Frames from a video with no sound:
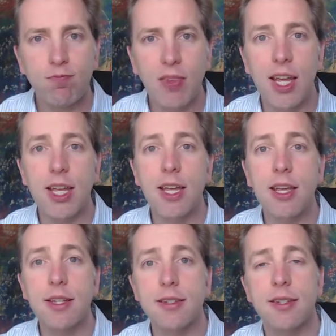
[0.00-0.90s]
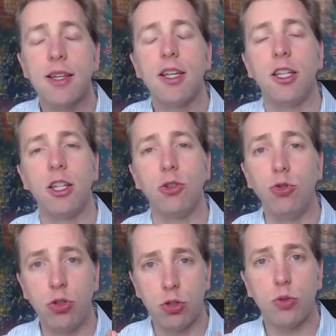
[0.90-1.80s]
is you
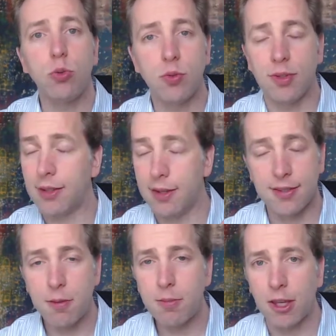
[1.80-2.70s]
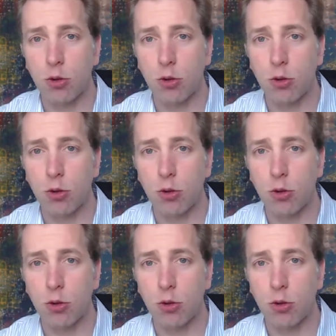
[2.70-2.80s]
do the same thing.